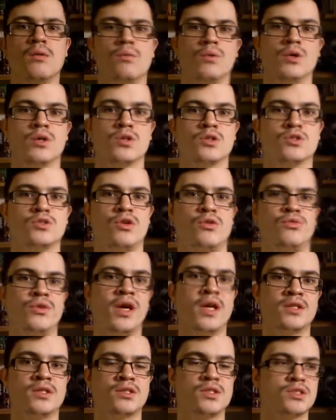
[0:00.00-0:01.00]
When it comes to the
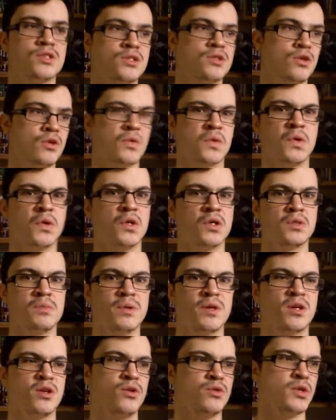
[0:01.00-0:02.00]
effects, of course,
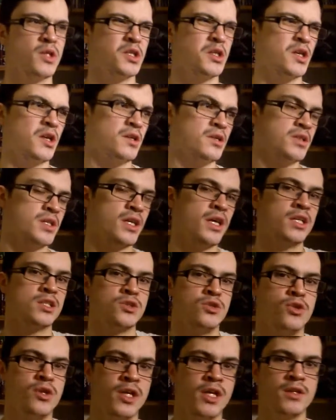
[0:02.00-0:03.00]
because it is
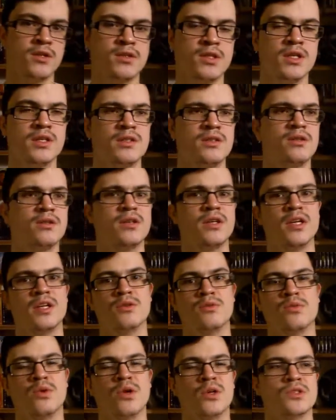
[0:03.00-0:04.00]
action oriented,
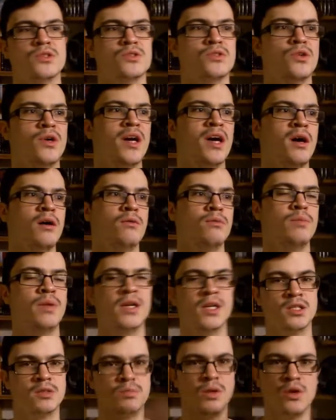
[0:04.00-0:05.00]
it wants to have
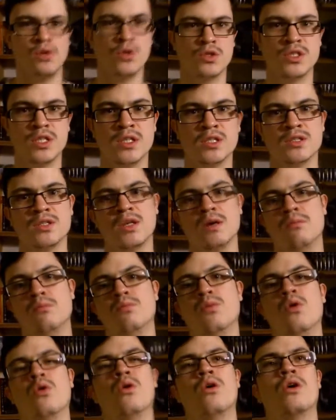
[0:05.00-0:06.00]
big explosions and
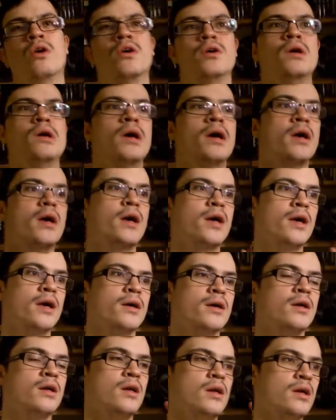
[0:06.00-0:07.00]
more
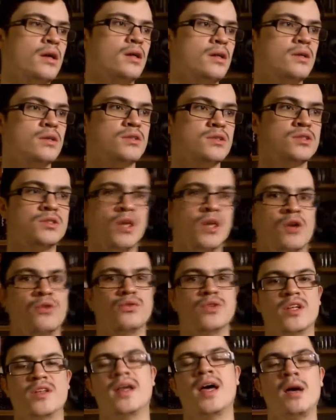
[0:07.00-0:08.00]

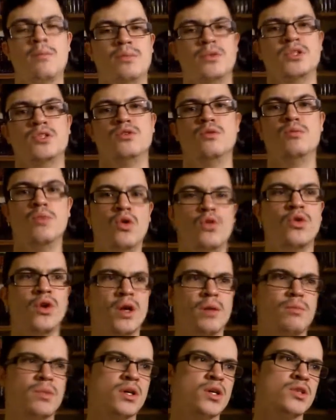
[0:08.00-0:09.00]
stuff that happens in the movie,
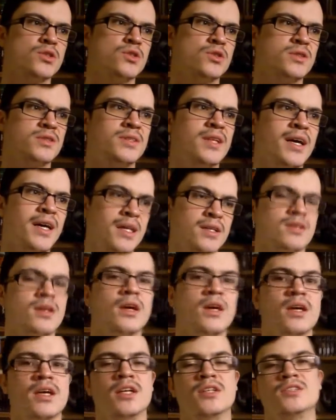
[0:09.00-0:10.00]
and because of that,
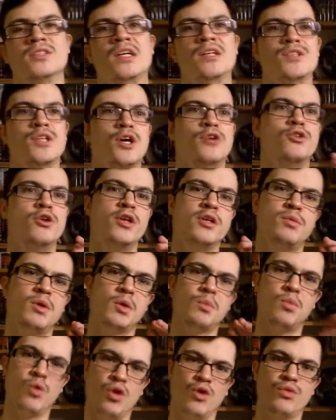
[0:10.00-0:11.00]
it stands out a little
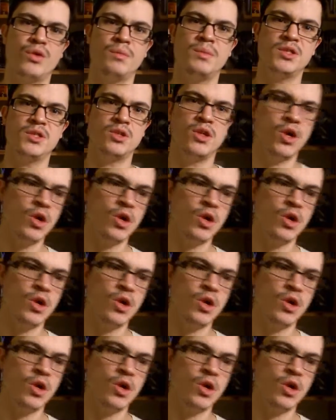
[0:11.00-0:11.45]
bit more for Mr.